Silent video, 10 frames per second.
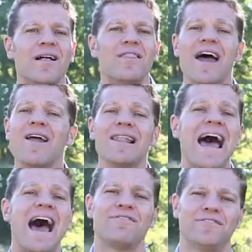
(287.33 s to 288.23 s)
Their
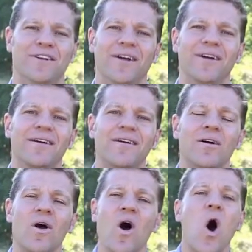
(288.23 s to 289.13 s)
laughter
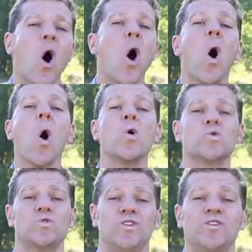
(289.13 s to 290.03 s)

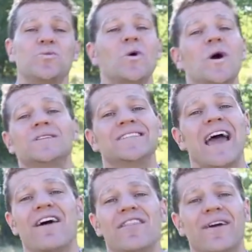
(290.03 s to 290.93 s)
holds this world
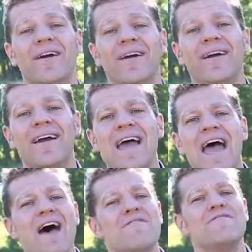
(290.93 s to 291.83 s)
together.
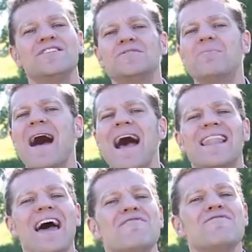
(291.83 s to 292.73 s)
Every
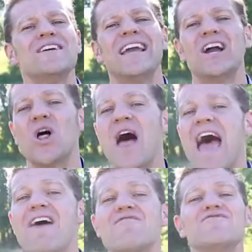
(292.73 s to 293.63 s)
smile, every giggle,
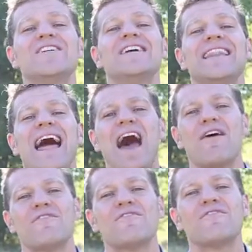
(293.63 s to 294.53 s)
every laugh.